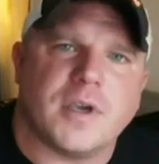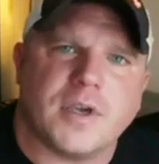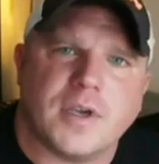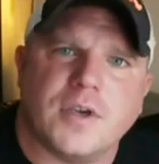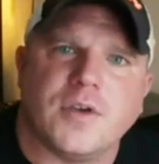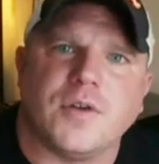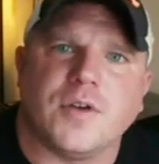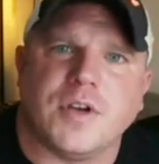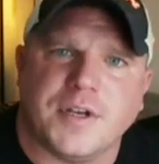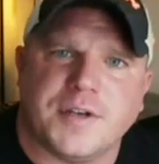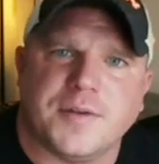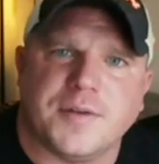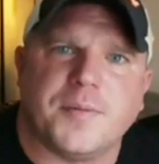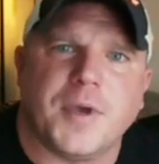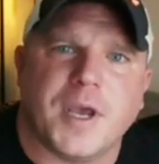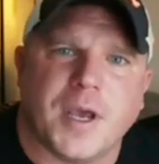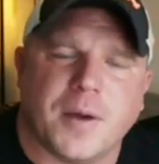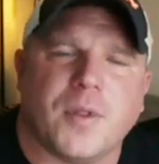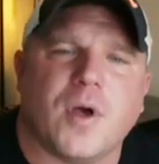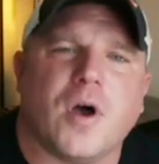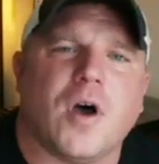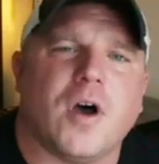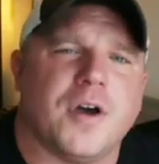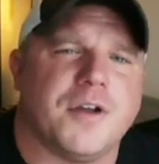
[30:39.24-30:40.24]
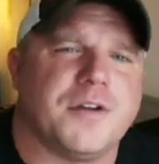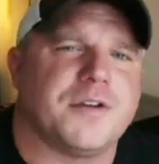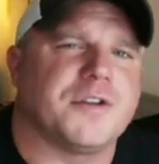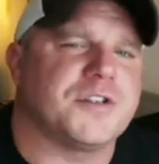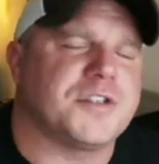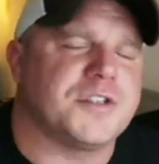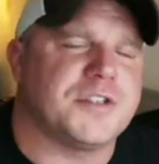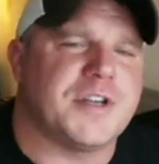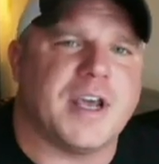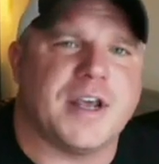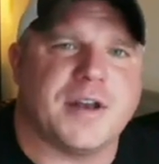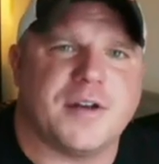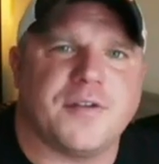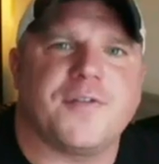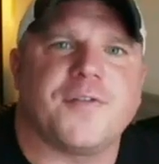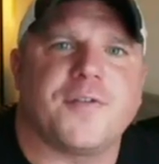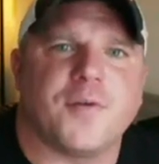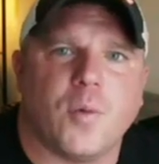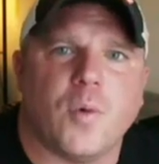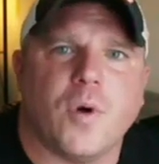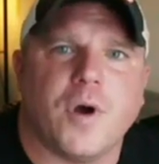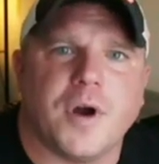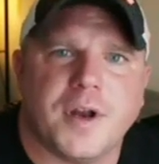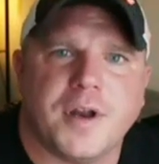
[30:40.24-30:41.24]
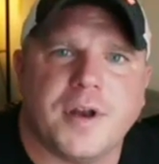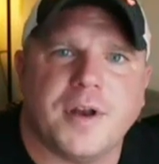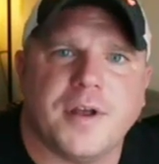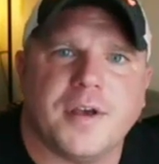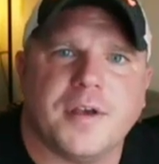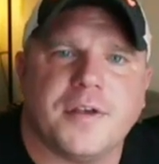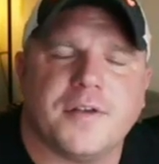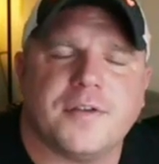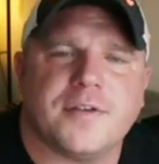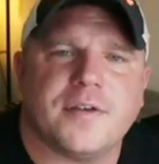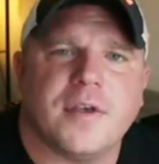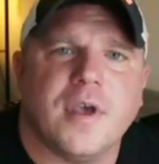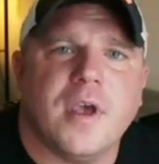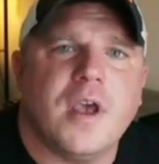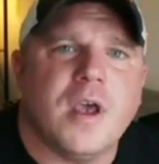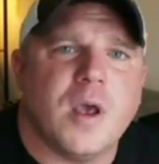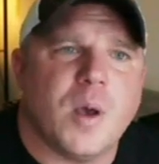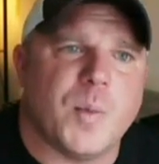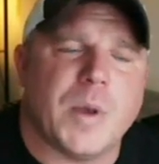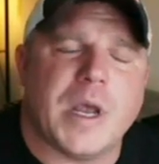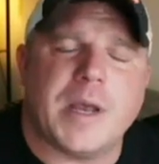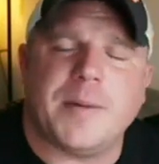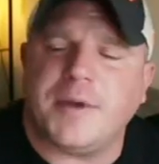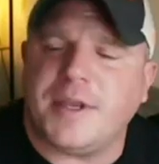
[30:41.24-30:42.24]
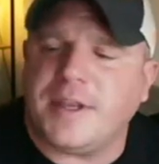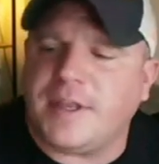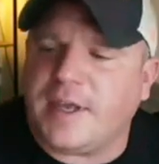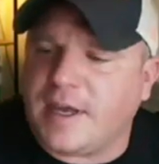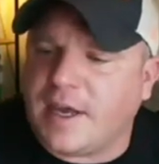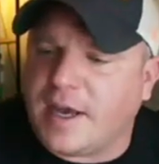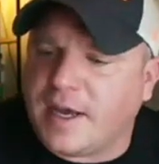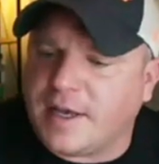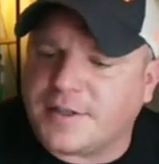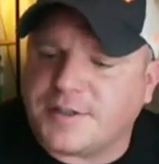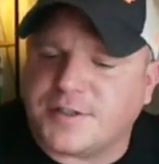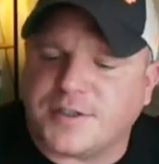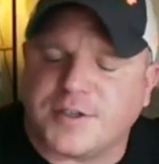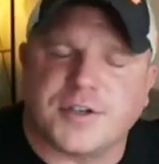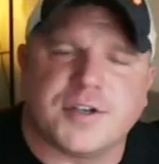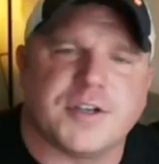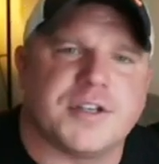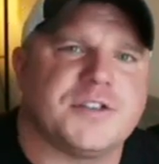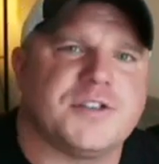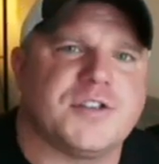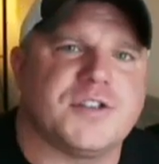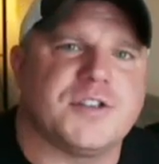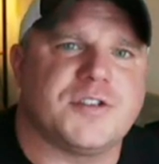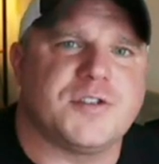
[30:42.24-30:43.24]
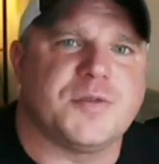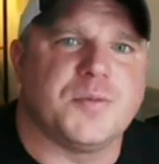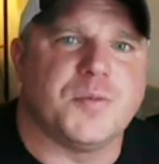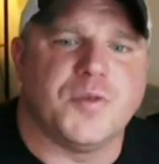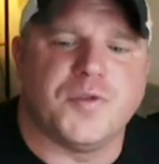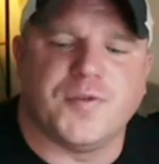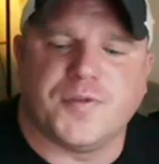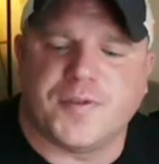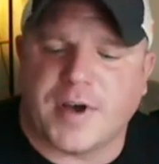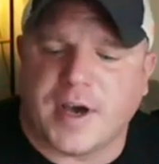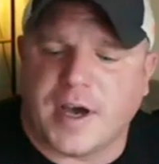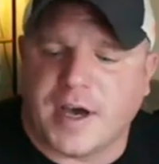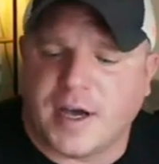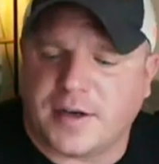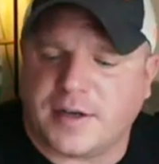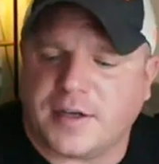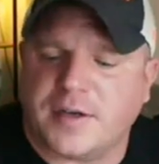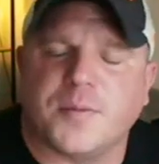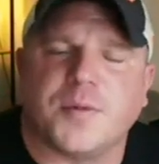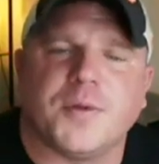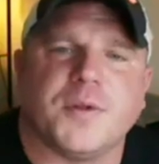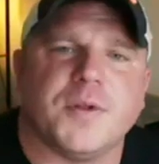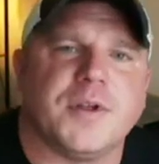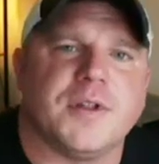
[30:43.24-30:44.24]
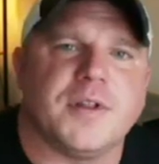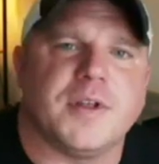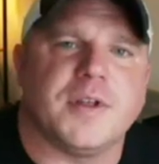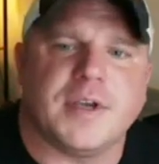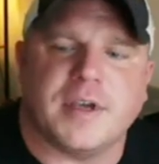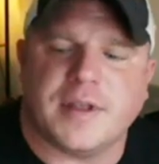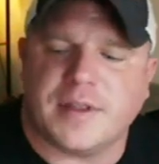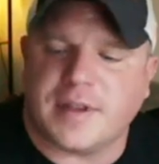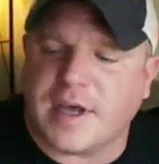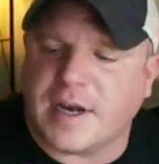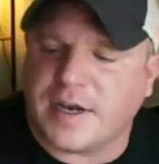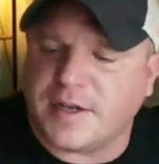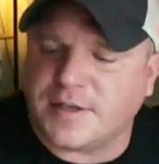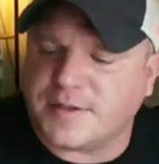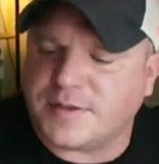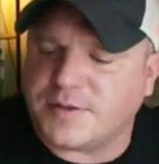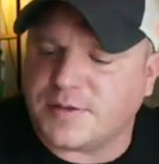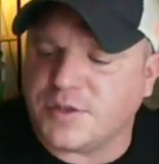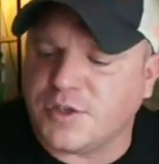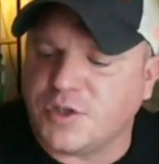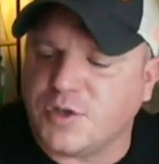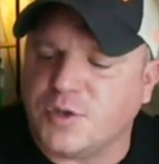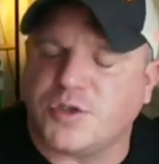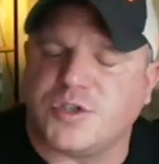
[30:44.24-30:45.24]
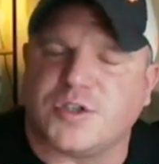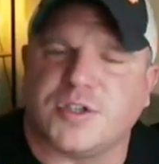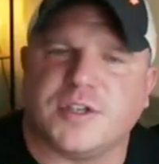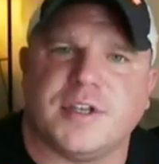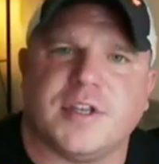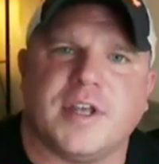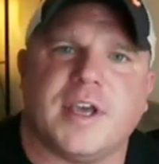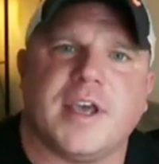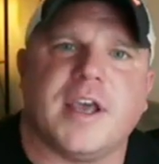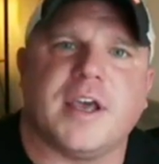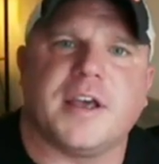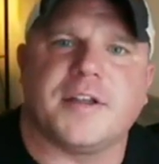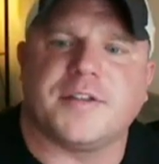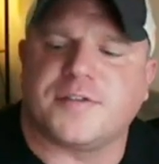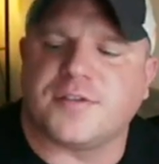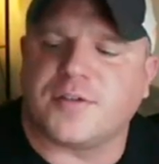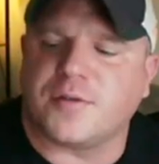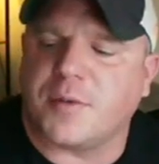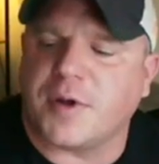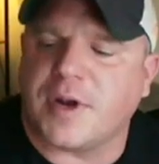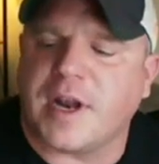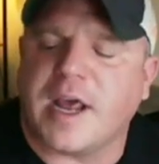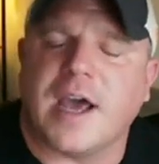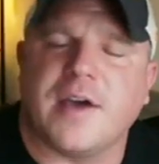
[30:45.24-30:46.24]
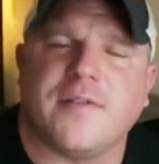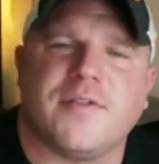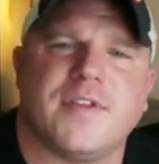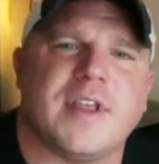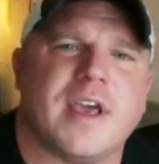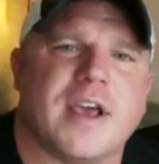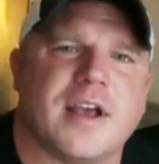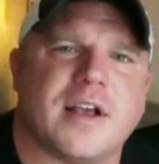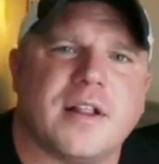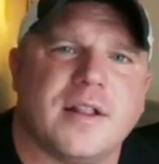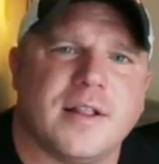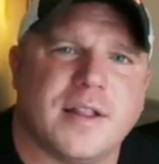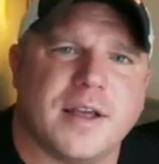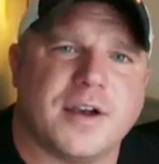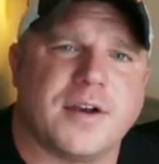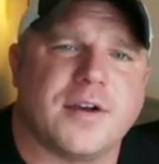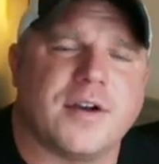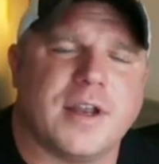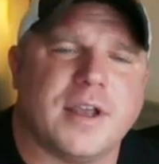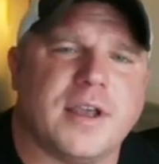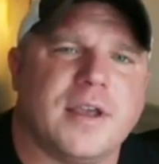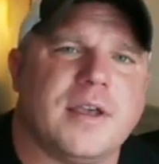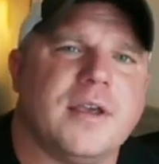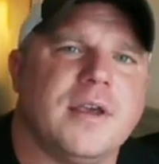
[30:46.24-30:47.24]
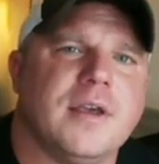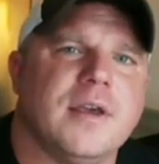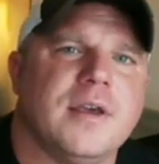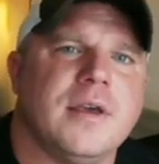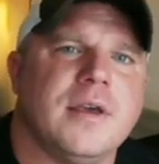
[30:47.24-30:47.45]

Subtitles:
you need to be able to understand it for what it is. And maybe the answer is just to move on completely. And that is usually the answer, but having that clarity